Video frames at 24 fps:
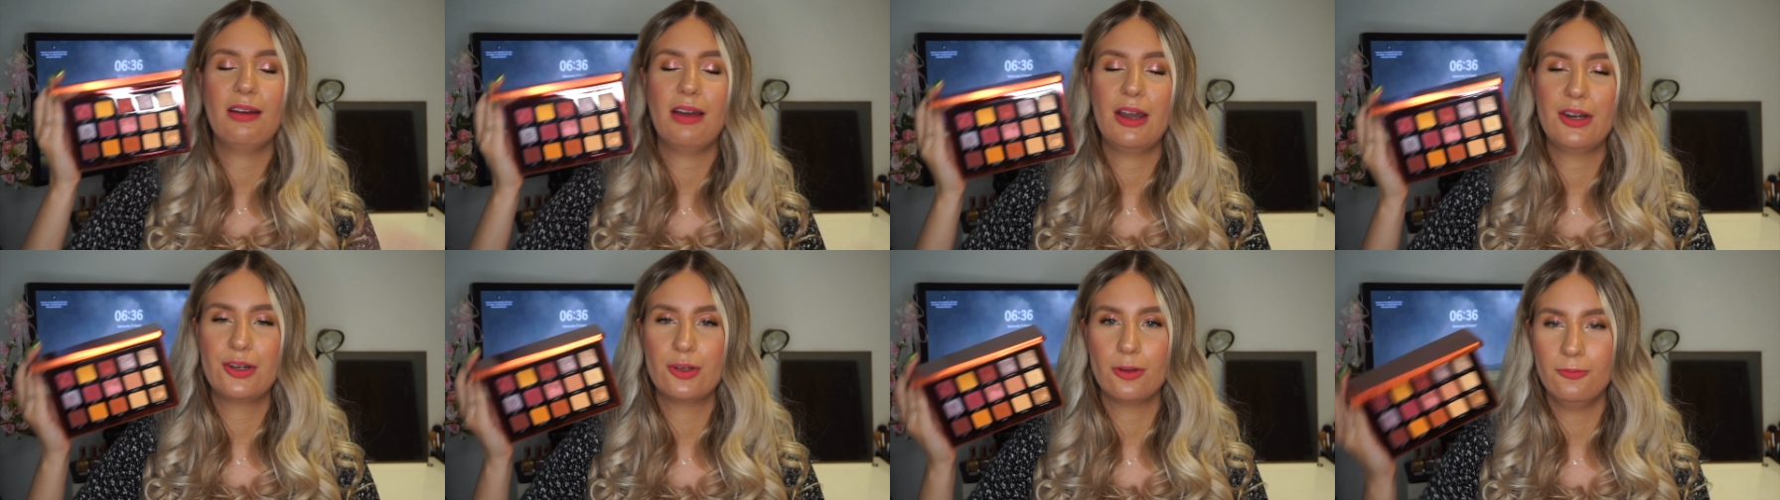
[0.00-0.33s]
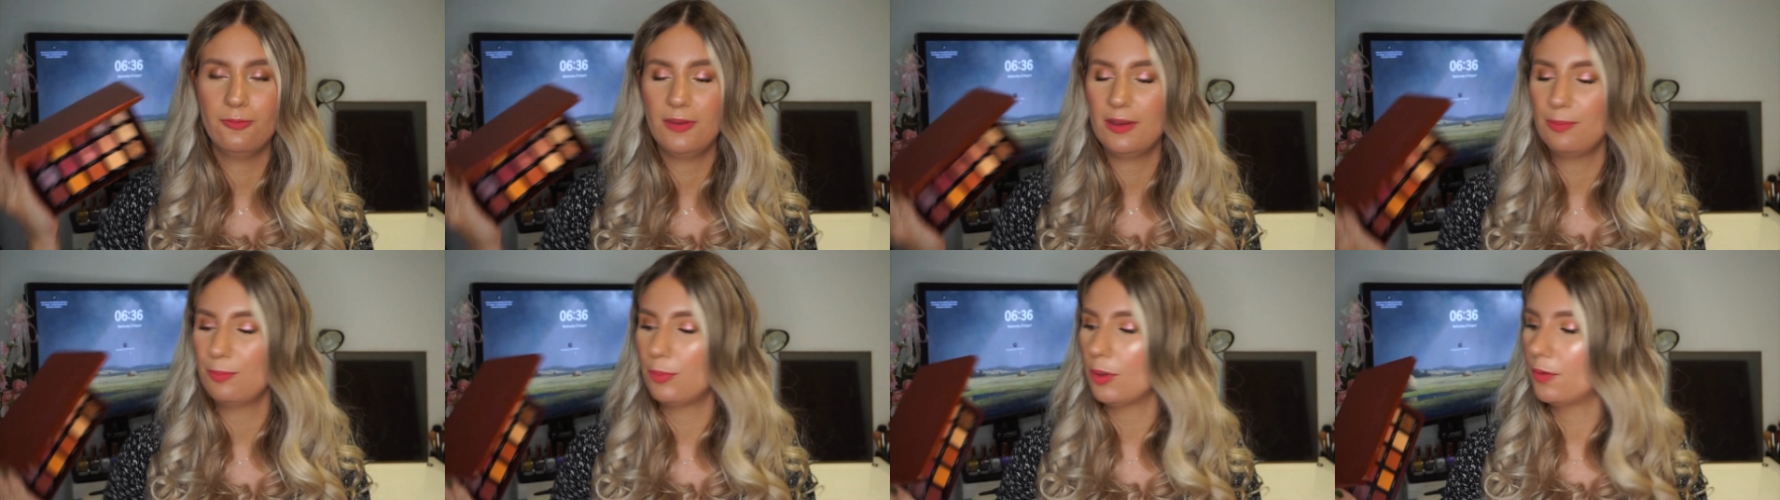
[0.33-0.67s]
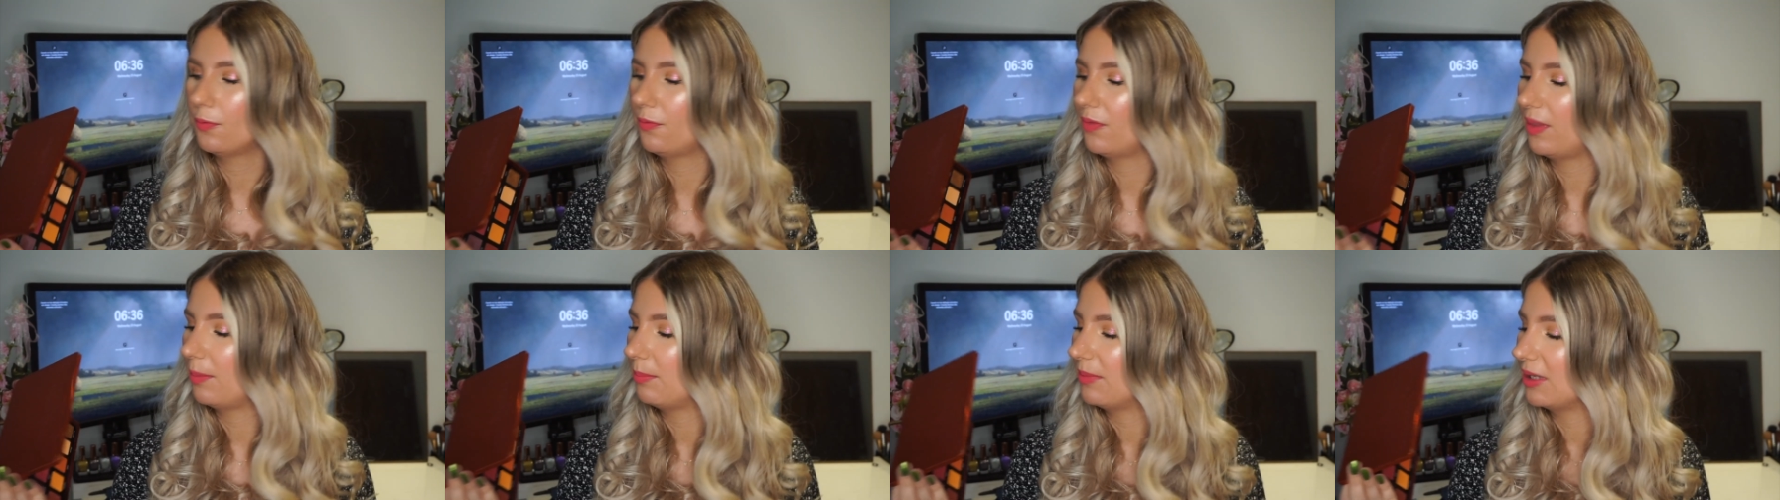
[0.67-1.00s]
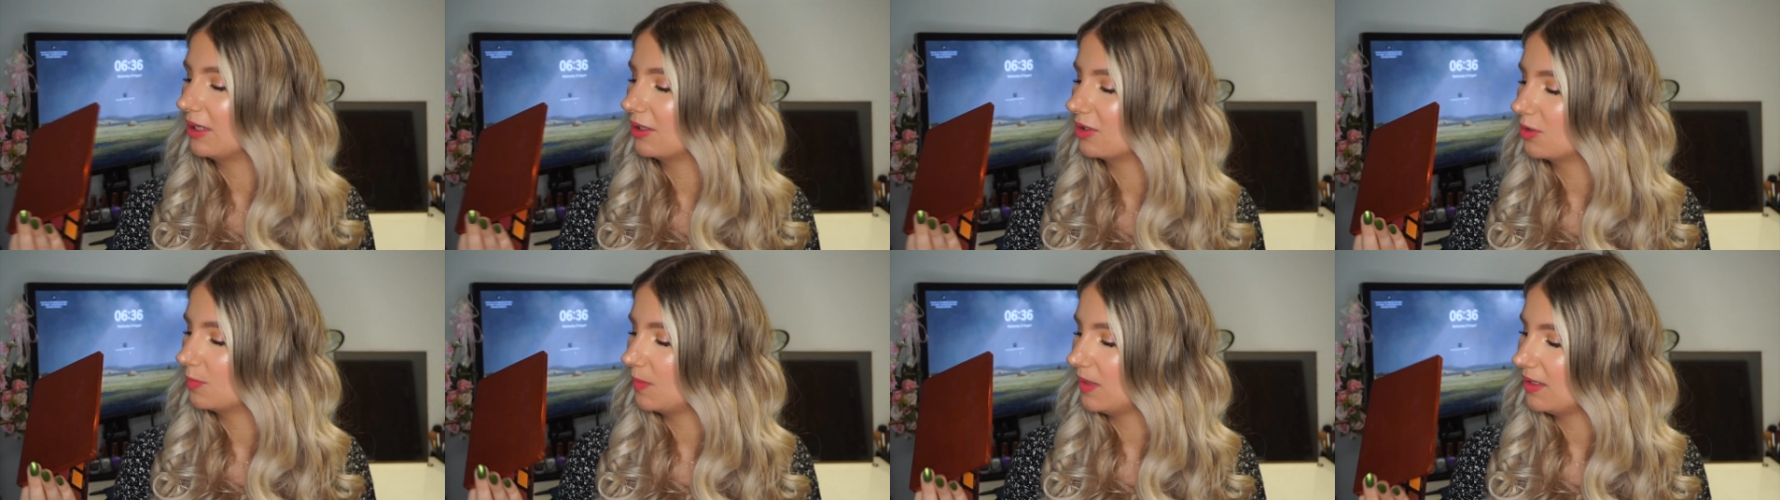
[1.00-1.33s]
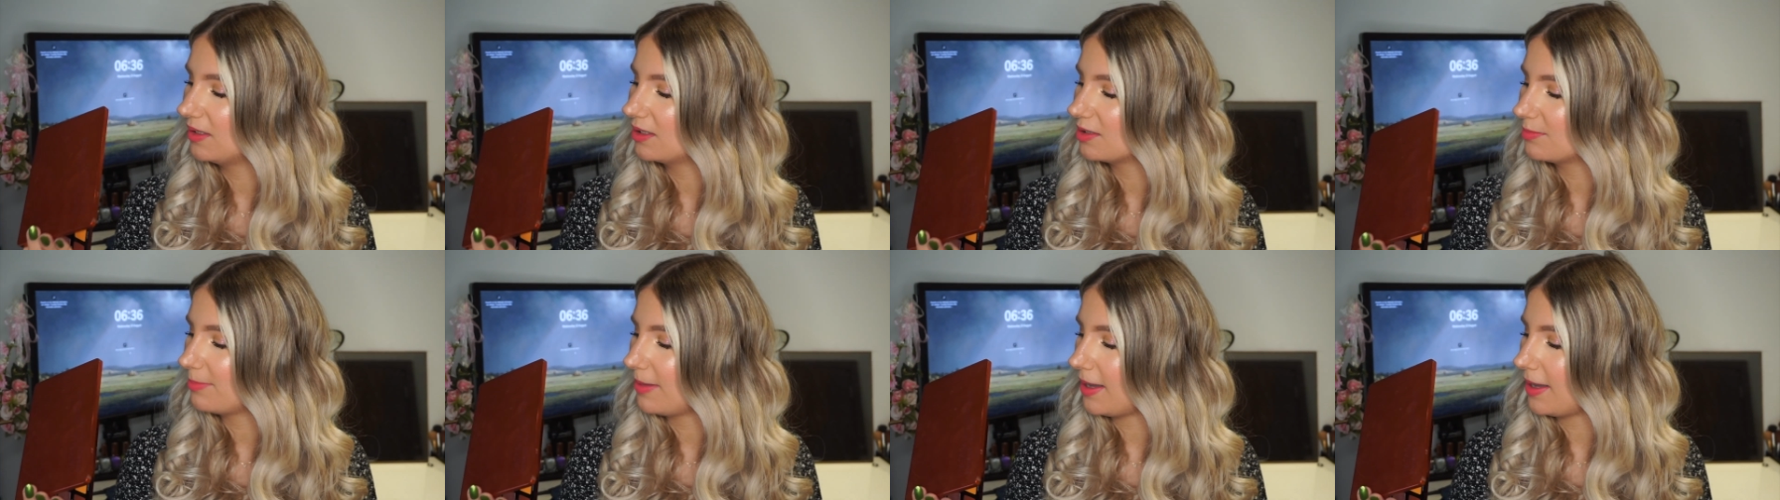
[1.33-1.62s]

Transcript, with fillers: I don't think both of them needed to be in this